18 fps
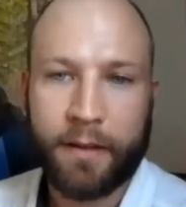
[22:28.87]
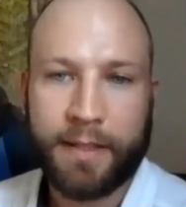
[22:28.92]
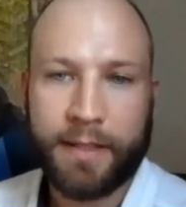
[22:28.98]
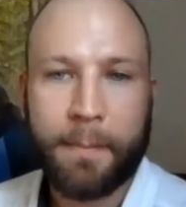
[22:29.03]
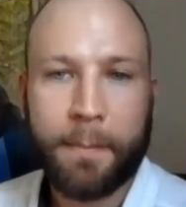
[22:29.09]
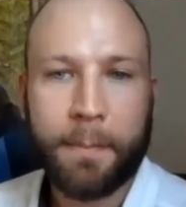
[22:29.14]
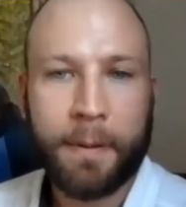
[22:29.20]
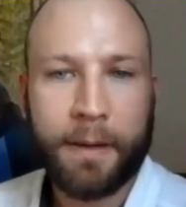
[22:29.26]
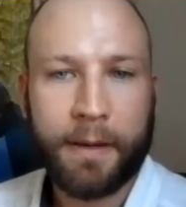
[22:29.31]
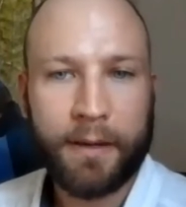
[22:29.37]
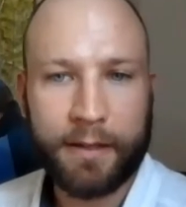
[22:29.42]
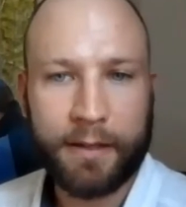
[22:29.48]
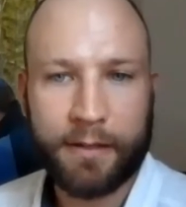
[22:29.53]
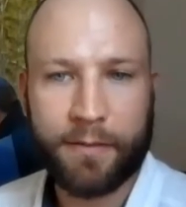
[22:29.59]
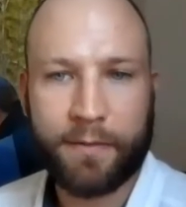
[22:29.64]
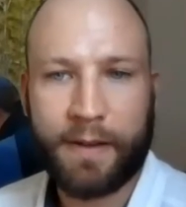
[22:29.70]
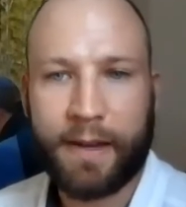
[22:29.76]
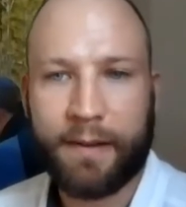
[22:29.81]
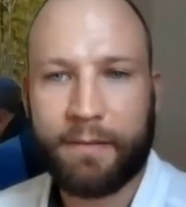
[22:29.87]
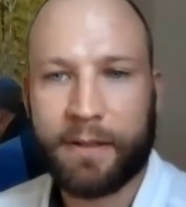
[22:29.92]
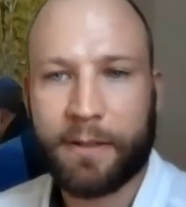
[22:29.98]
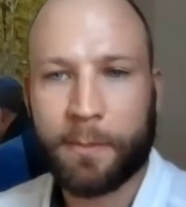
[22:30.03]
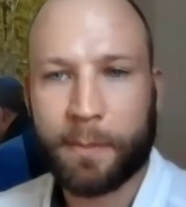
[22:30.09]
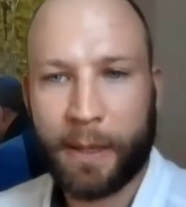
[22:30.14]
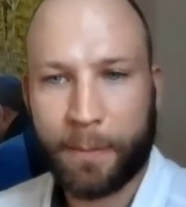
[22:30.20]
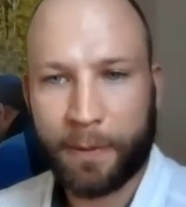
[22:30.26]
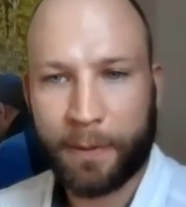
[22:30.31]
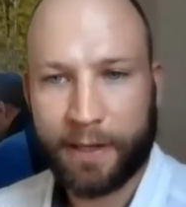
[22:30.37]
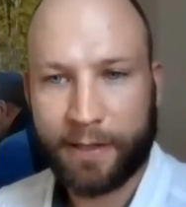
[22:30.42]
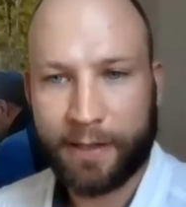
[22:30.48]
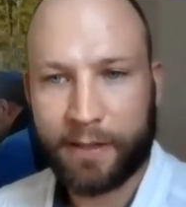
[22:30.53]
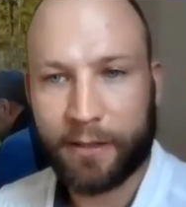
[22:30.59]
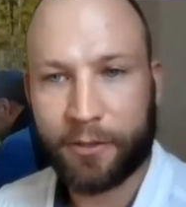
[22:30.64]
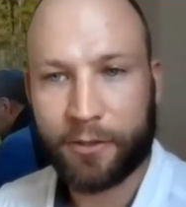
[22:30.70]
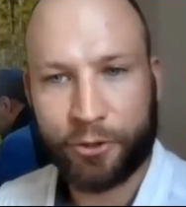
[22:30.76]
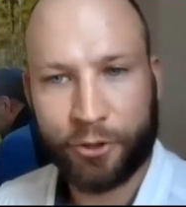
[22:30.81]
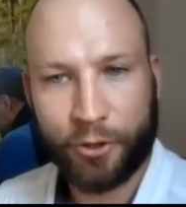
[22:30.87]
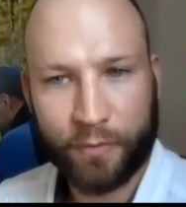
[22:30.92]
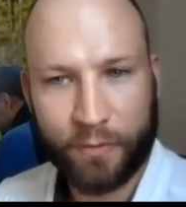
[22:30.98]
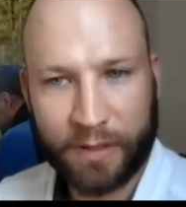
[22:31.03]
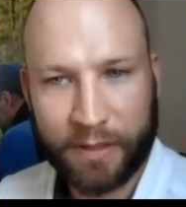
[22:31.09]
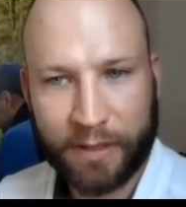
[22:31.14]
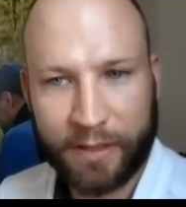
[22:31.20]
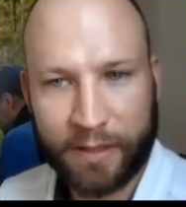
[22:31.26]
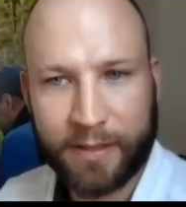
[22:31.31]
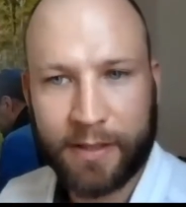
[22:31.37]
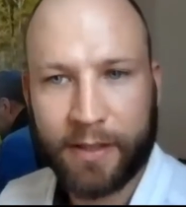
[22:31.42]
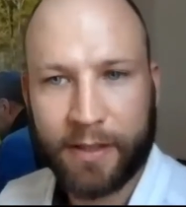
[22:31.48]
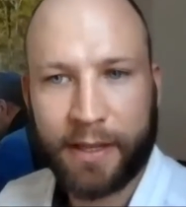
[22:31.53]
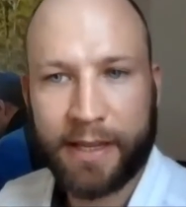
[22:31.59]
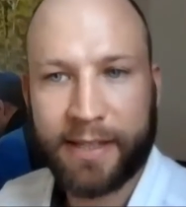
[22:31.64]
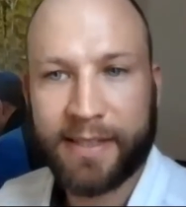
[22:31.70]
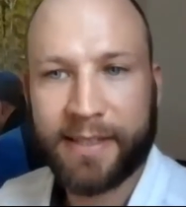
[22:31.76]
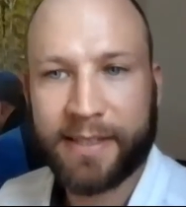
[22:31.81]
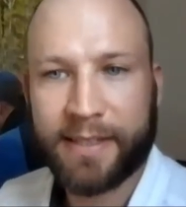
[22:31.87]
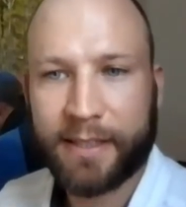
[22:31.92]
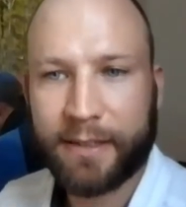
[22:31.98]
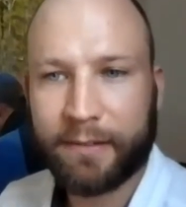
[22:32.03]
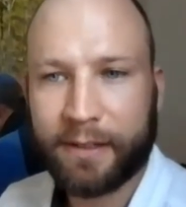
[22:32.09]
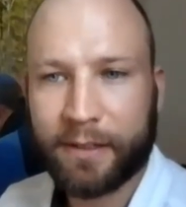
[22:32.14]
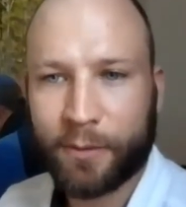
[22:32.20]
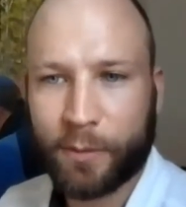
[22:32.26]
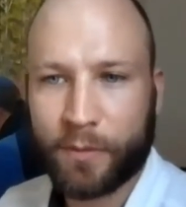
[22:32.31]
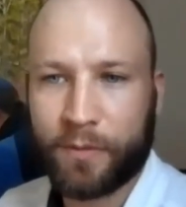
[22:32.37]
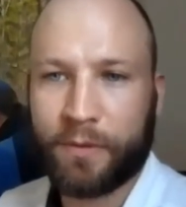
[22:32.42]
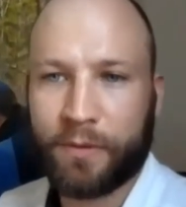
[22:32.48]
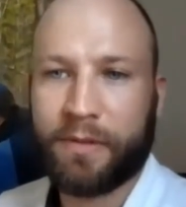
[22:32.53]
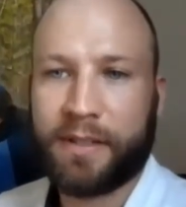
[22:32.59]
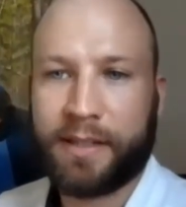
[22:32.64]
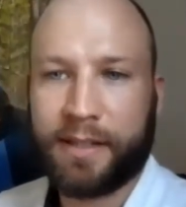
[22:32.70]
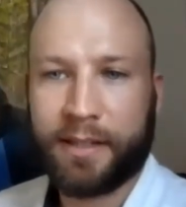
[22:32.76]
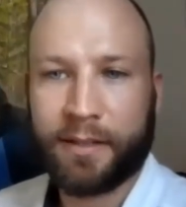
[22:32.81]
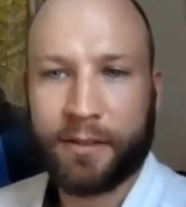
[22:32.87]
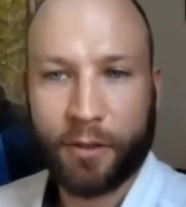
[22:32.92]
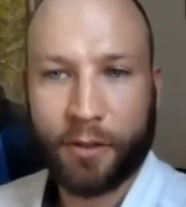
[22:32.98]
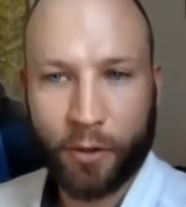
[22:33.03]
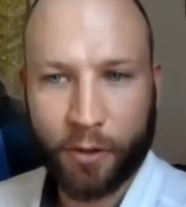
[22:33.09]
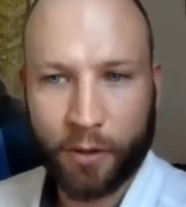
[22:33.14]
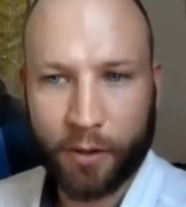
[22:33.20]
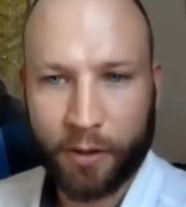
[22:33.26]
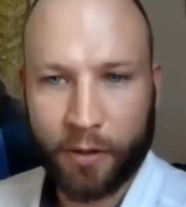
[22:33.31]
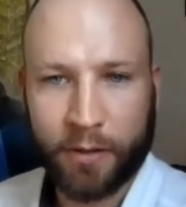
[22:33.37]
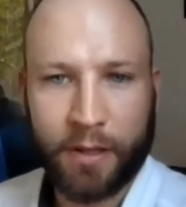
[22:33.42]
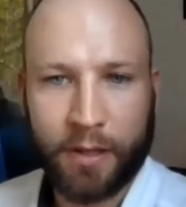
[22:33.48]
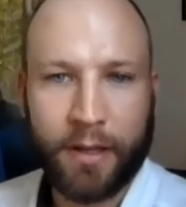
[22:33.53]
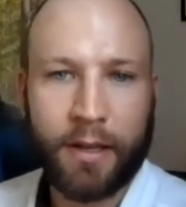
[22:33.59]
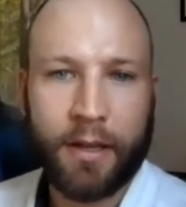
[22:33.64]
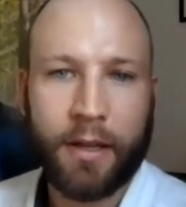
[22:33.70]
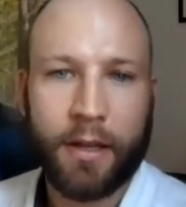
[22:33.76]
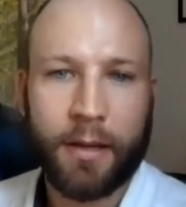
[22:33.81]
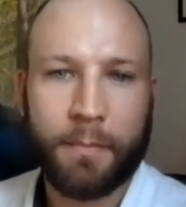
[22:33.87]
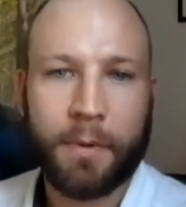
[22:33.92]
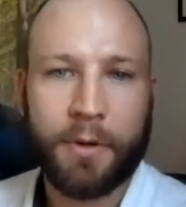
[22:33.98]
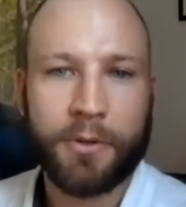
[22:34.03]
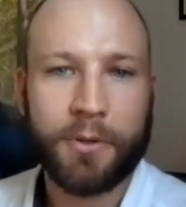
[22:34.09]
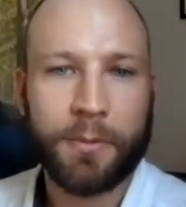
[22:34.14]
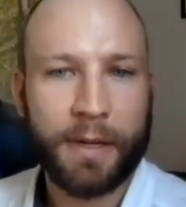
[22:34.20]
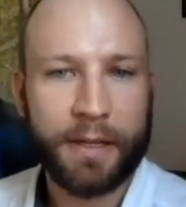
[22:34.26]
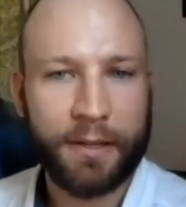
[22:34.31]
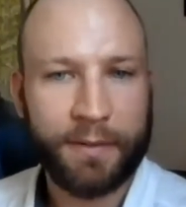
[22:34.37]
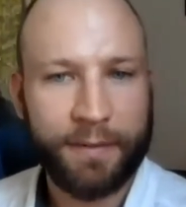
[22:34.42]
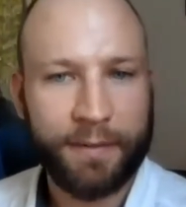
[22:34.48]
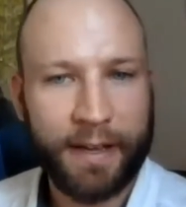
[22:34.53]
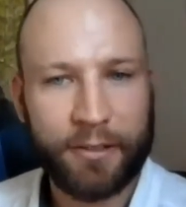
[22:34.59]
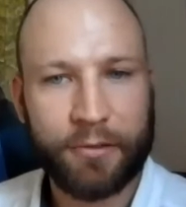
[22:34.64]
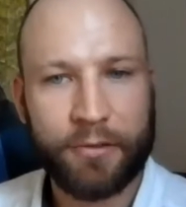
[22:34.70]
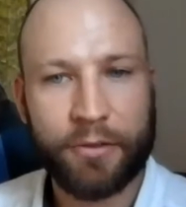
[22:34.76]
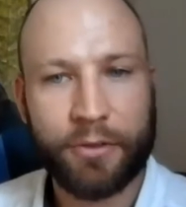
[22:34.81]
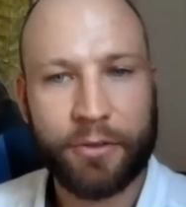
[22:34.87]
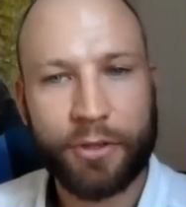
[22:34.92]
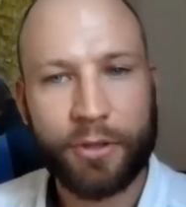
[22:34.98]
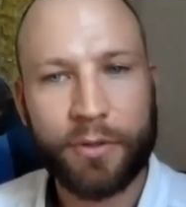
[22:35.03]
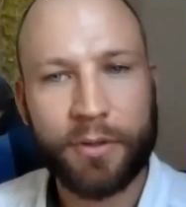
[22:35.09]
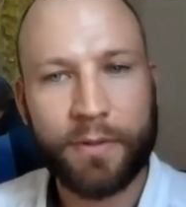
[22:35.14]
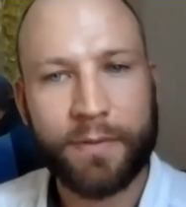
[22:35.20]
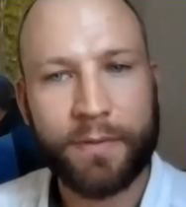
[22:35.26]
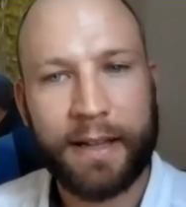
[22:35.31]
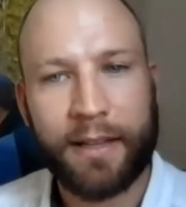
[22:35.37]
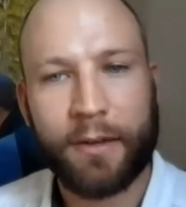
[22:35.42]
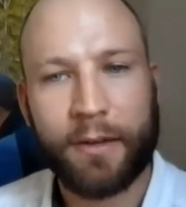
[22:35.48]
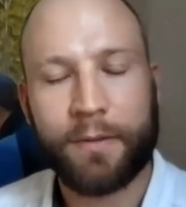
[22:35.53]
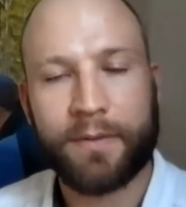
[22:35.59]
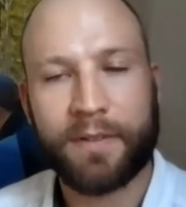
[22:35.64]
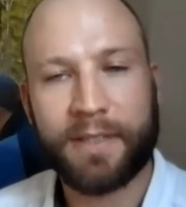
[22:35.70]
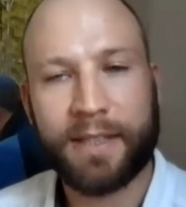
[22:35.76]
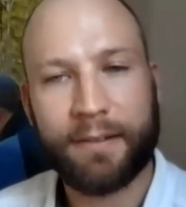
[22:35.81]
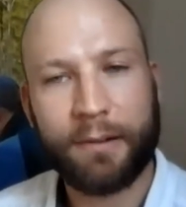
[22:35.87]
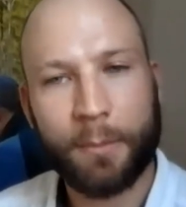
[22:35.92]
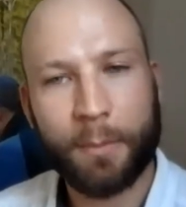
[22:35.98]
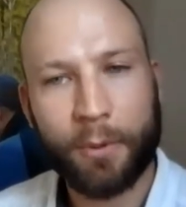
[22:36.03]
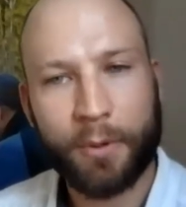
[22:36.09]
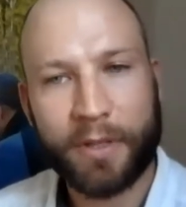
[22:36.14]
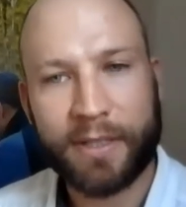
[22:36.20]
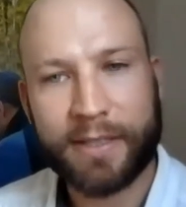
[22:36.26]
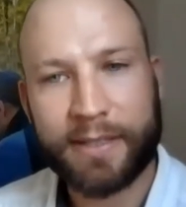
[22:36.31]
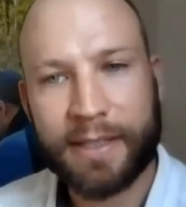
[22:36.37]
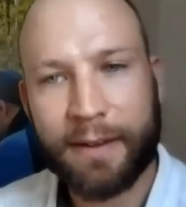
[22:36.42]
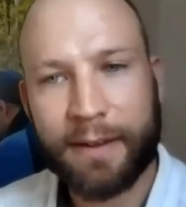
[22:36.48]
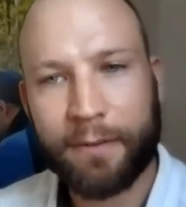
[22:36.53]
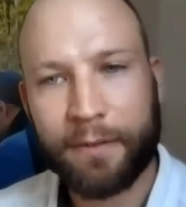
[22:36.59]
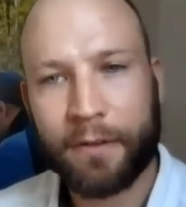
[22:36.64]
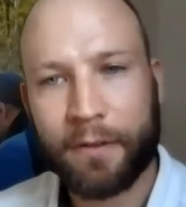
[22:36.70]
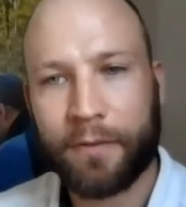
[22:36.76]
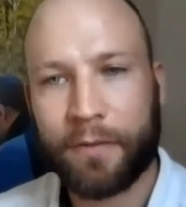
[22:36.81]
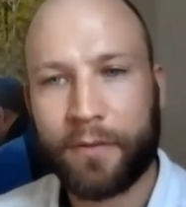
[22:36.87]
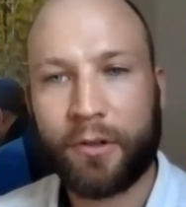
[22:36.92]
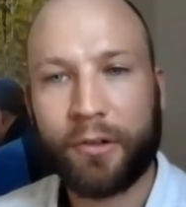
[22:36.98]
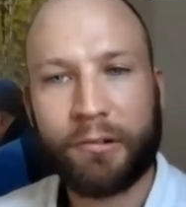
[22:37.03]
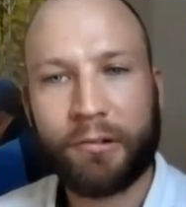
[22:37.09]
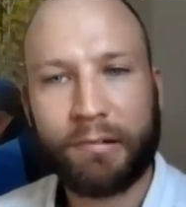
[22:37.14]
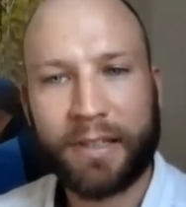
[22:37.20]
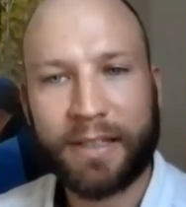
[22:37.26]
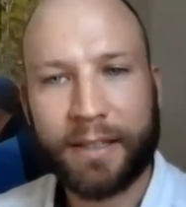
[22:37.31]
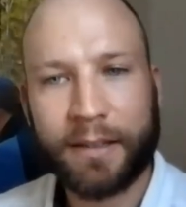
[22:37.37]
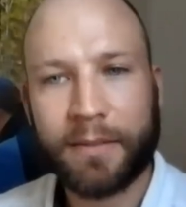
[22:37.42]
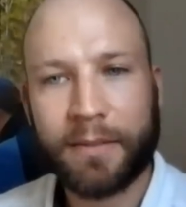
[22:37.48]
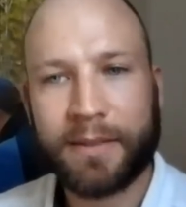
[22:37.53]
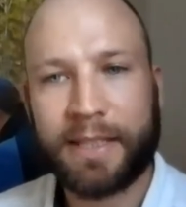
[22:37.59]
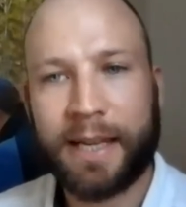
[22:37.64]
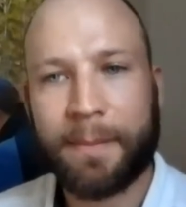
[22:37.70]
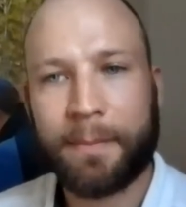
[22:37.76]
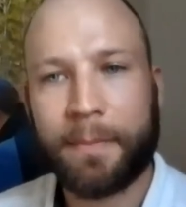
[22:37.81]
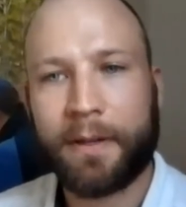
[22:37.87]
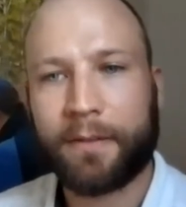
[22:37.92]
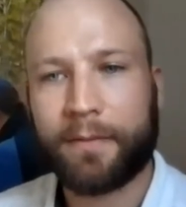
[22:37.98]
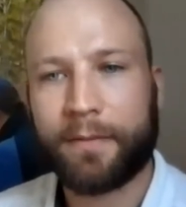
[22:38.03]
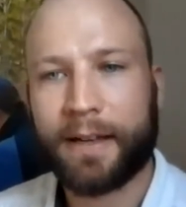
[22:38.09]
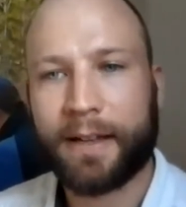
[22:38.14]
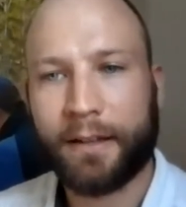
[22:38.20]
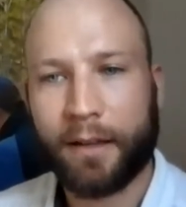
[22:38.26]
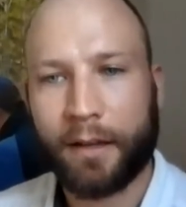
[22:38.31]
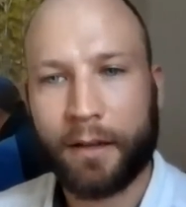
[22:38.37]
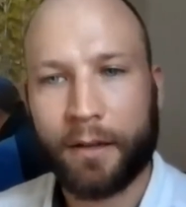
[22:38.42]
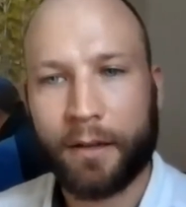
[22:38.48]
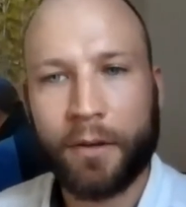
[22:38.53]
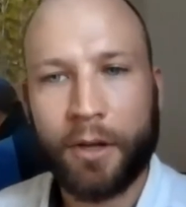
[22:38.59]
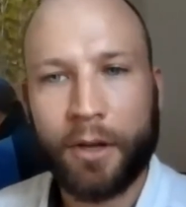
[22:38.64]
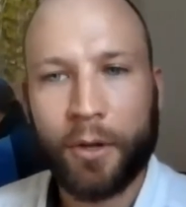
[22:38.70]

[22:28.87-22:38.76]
Damping is varied by placing a shunt resistor in series with the resistor coil, and most manufacturers choose a value of 0.7 of the critical damping value,